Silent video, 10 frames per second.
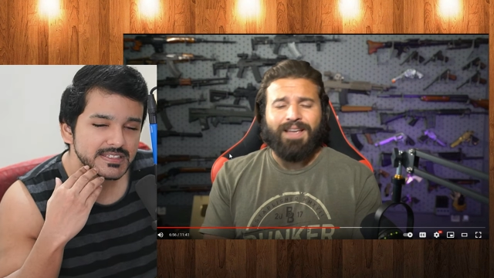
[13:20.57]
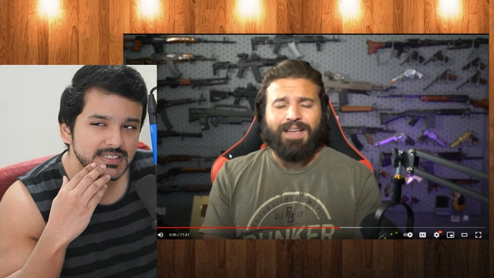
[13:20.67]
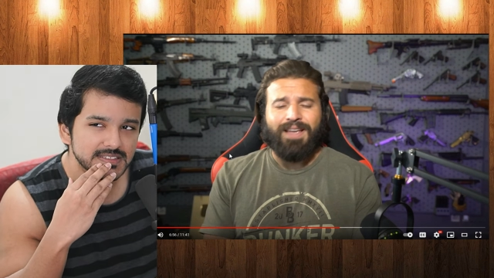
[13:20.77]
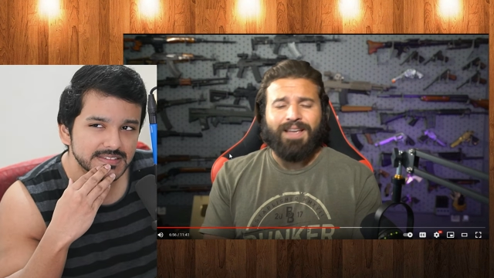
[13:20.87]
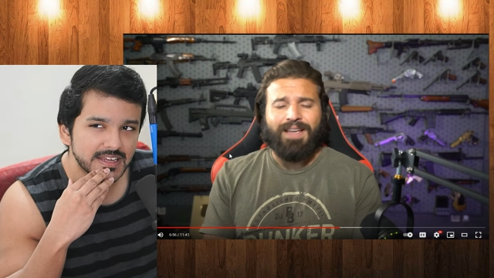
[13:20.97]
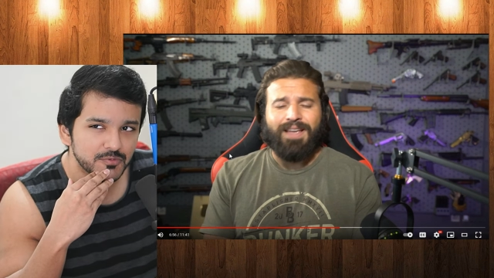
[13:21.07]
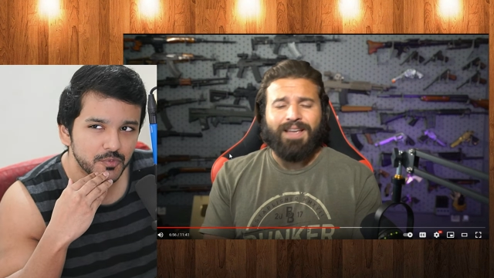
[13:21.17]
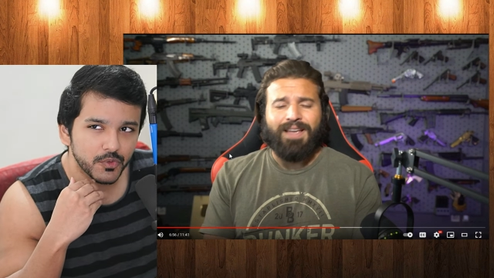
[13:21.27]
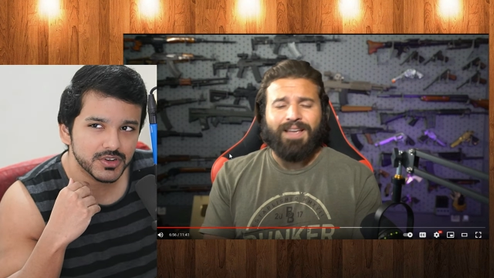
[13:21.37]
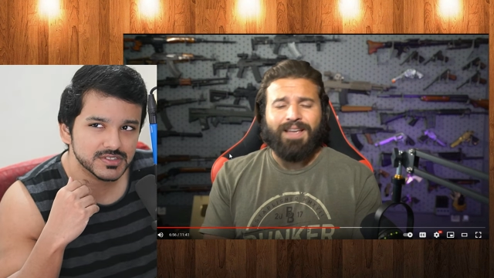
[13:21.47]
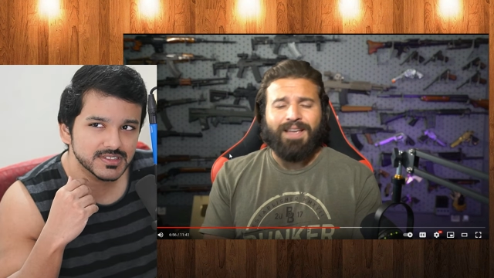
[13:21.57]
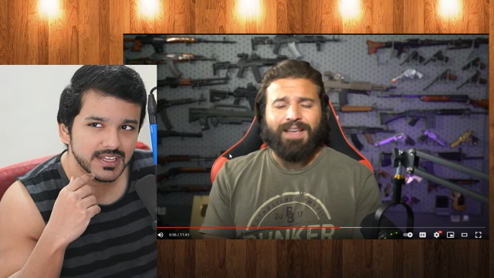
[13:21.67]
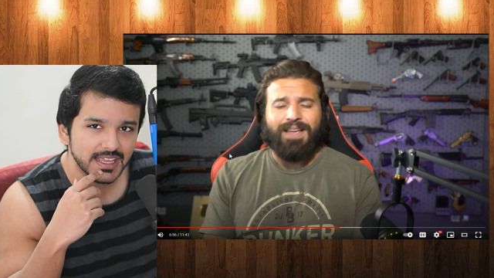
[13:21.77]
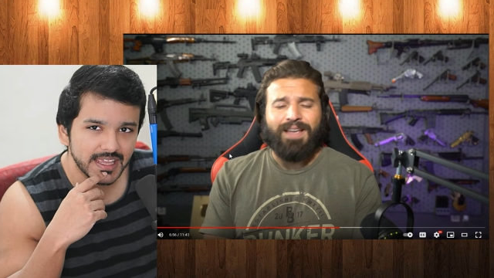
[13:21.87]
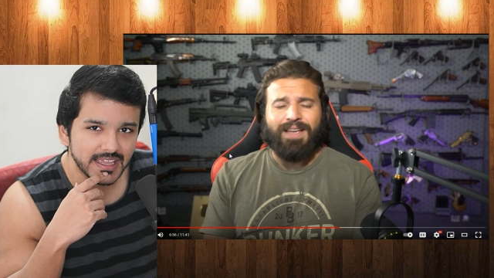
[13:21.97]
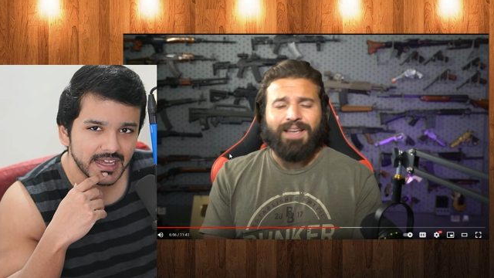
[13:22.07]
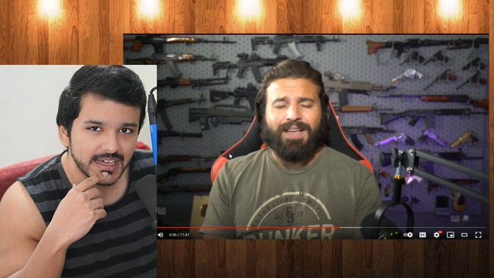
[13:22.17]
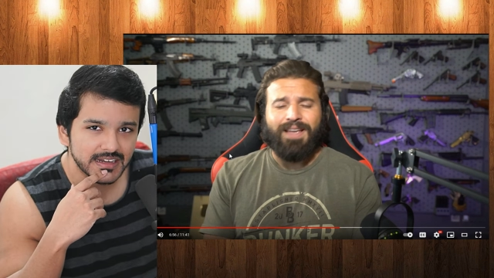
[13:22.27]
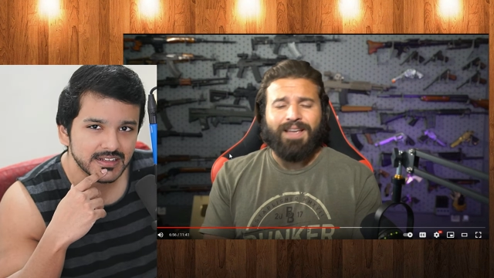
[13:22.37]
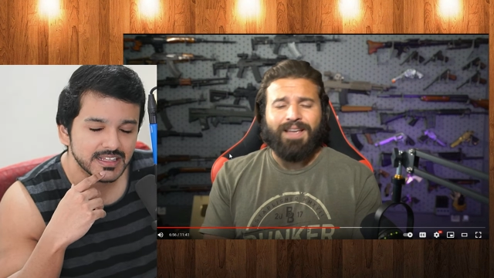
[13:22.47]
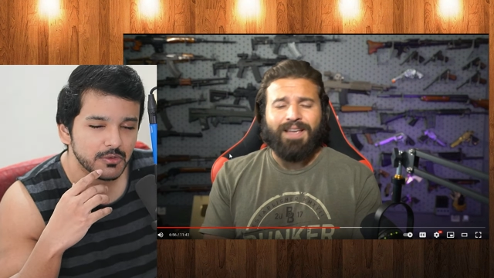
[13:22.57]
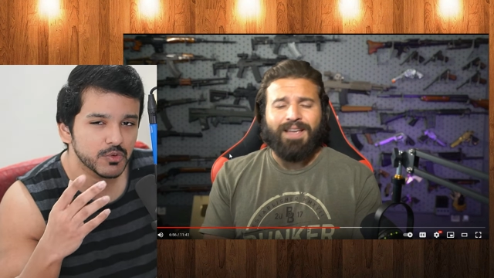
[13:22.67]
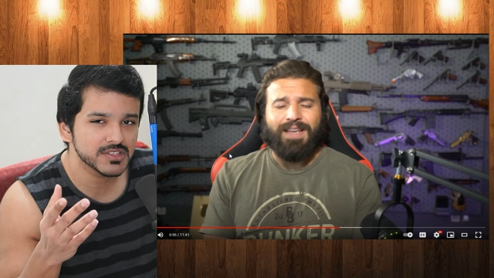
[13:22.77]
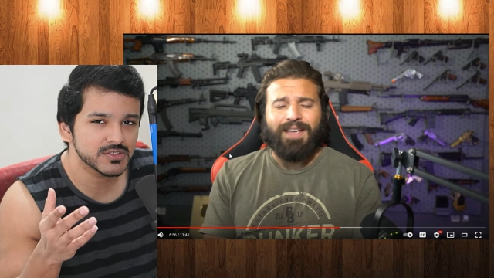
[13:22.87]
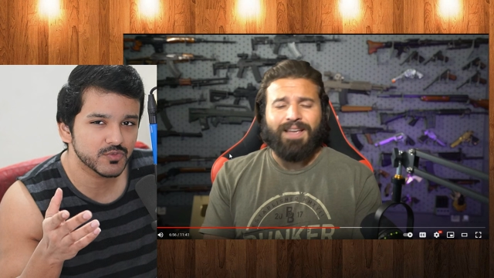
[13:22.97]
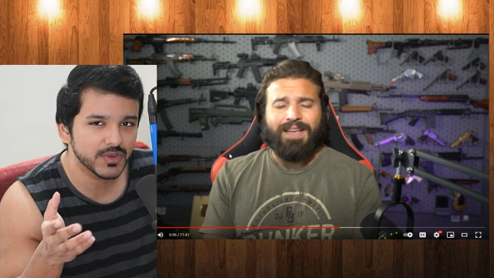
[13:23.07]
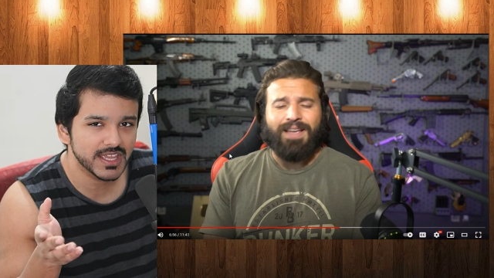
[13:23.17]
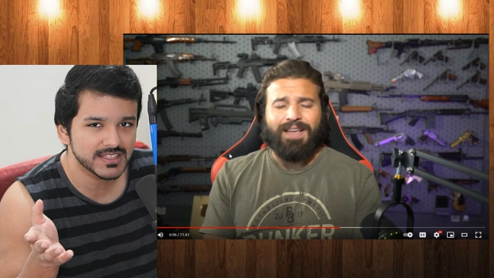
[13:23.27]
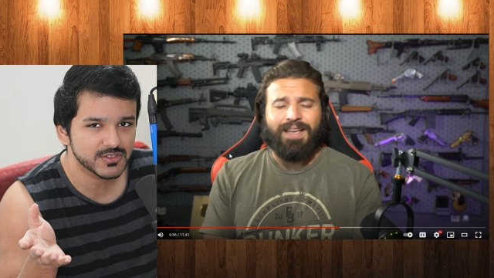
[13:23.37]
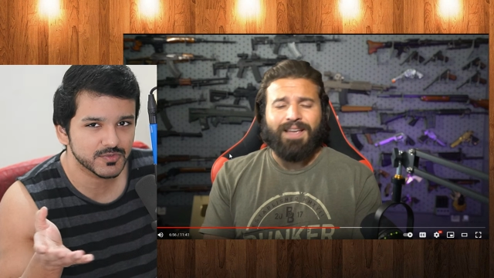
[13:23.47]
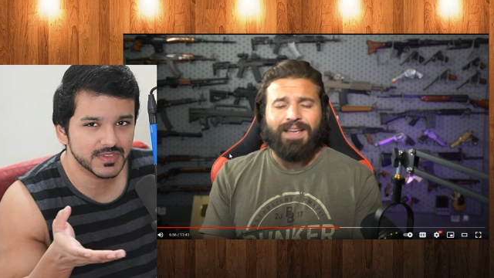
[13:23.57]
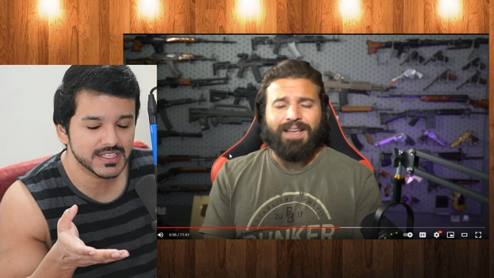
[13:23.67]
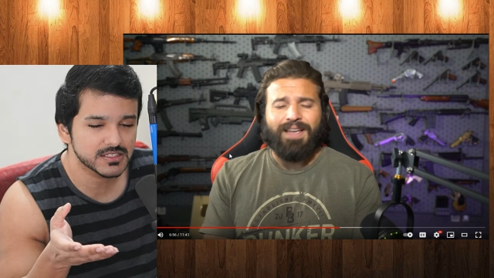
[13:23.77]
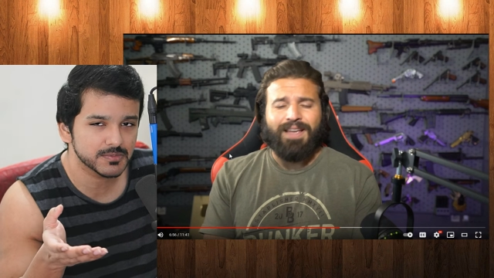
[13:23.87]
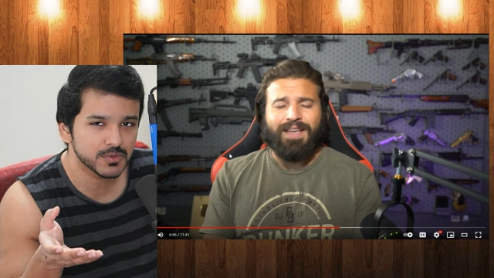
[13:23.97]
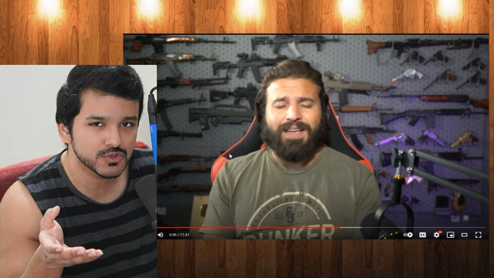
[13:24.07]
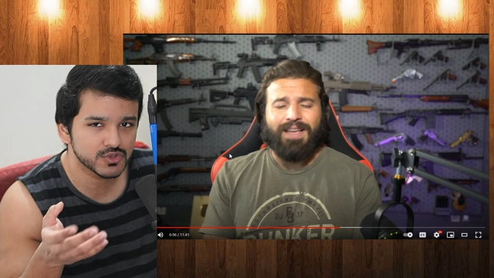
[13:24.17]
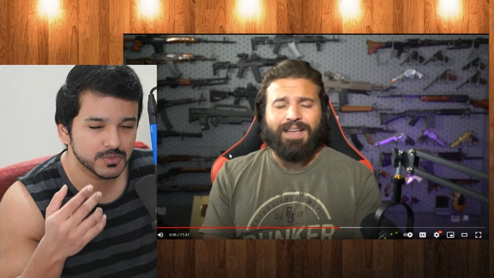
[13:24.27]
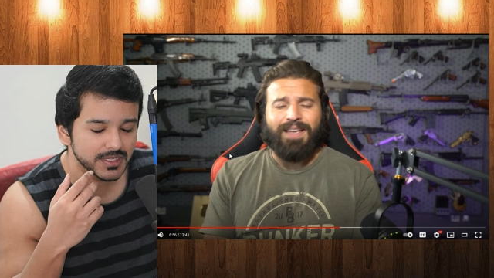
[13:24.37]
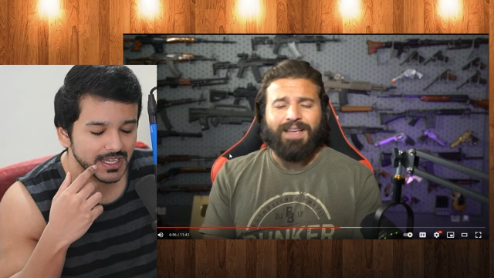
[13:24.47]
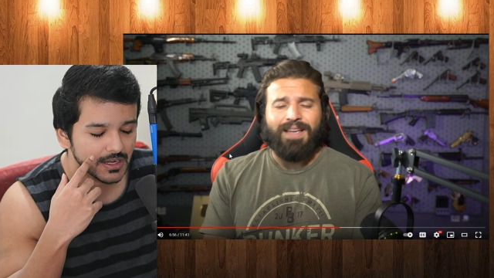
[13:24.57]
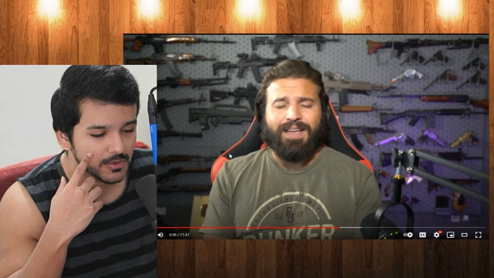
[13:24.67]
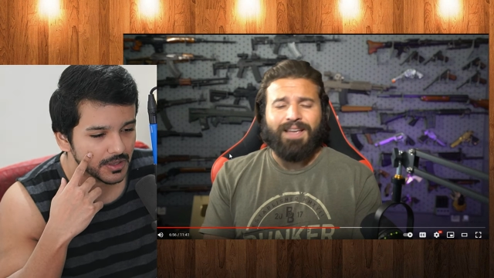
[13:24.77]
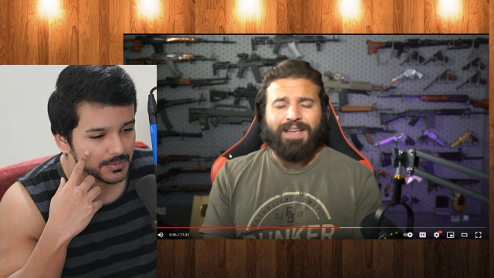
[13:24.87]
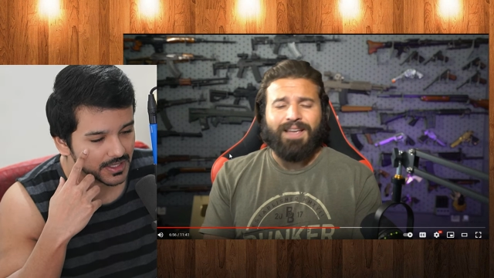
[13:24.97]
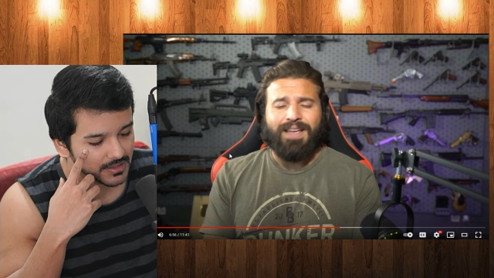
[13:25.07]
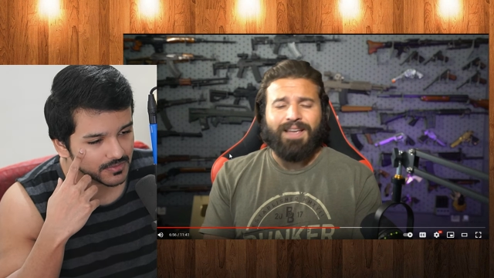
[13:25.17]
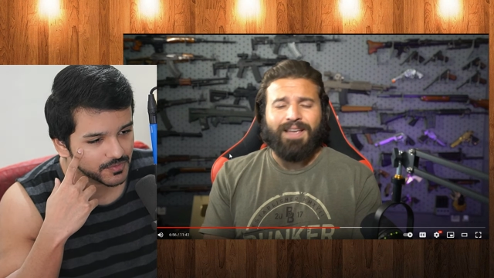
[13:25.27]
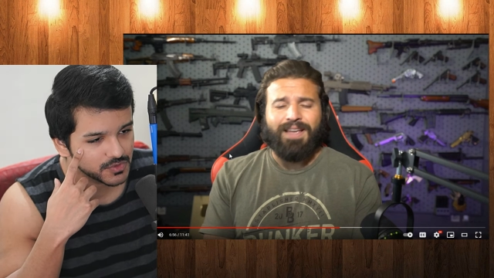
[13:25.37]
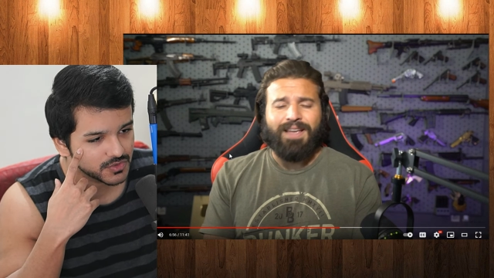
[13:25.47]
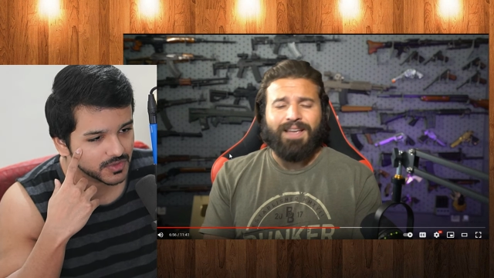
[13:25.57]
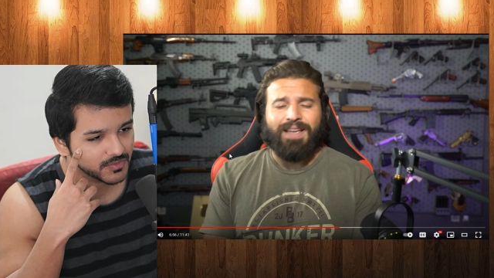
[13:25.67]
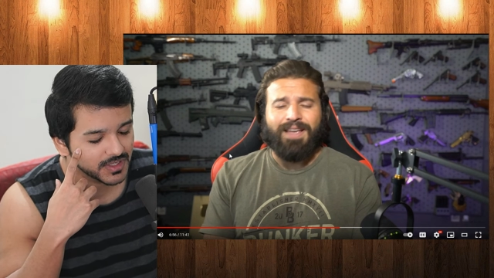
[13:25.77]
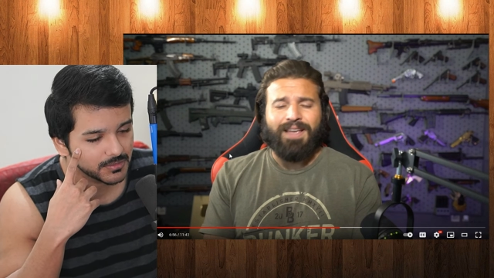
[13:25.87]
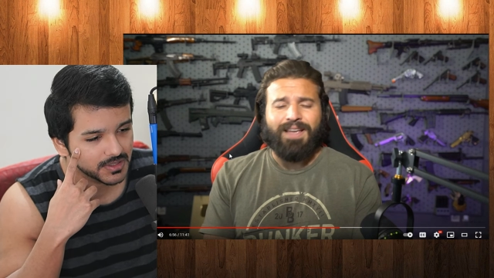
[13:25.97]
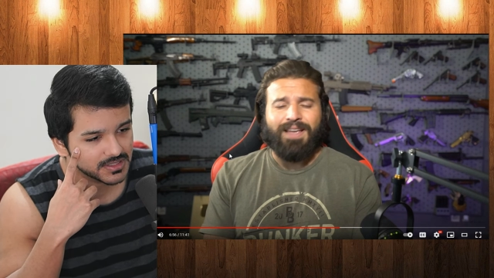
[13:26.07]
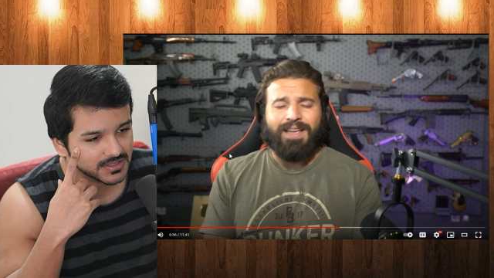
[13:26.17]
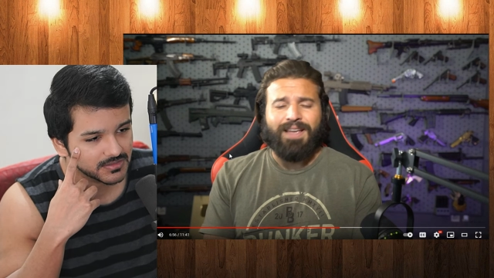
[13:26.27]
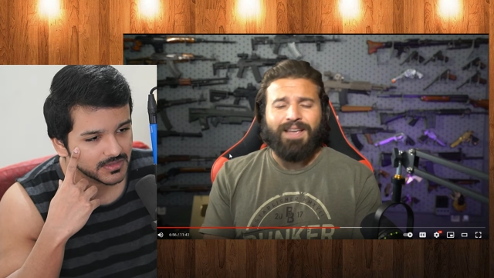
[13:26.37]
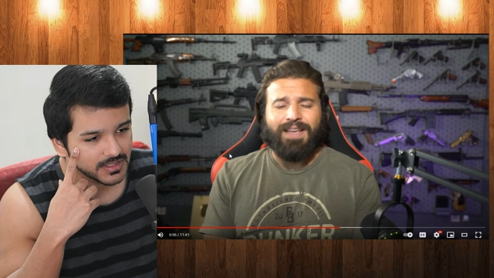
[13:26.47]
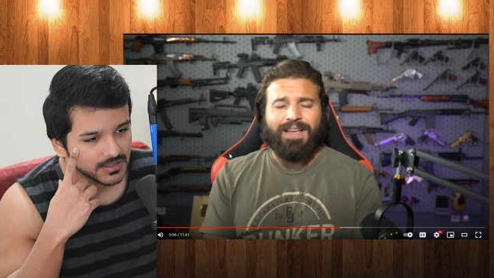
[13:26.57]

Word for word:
Speaker 1: Is, is that worse than AR? Like, what is the range of that supposed to be? I don't know. I'm getting confused here. Wait a minute.